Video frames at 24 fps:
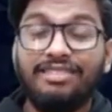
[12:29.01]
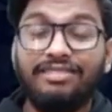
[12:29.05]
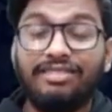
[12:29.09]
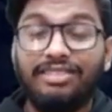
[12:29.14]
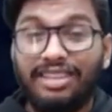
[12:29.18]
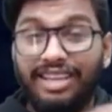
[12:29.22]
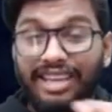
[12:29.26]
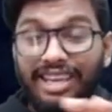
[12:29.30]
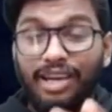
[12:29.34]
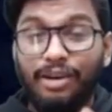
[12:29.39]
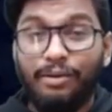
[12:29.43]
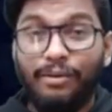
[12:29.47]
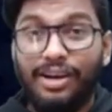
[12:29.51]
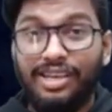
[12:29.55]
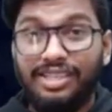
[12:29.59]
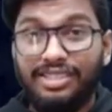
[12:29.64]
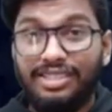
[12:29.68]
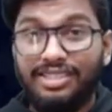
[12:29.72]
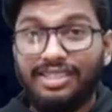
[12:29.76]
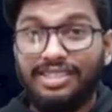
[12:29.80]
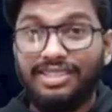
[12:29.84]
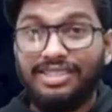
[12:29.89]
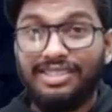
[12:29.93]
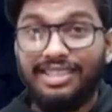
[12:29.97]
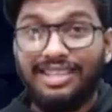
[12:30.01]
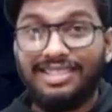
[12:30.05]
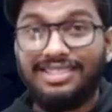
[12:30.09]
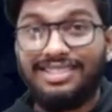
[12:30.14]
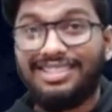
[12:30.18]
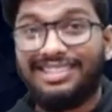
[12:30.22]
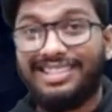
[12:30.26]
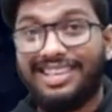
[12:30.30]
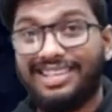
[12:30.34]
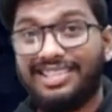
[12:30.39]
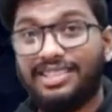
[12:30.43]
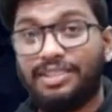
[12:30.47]
Three questions. That's
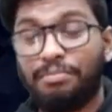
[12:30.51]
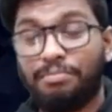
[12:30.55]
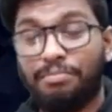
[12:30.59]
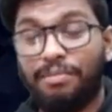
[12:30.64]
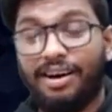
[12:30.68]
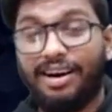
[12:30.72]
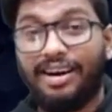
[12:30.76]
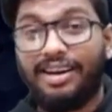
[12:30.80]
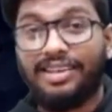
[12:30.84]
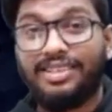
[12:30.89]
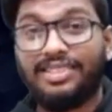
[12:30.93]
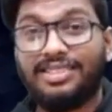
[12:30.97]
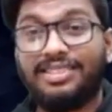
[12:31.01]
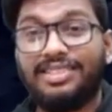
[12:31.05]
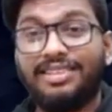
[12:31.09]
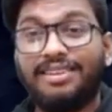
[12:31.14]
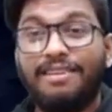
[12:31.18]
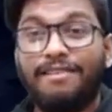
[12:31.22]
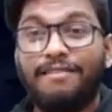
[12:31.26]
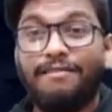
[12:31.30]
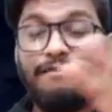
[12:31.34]
six marks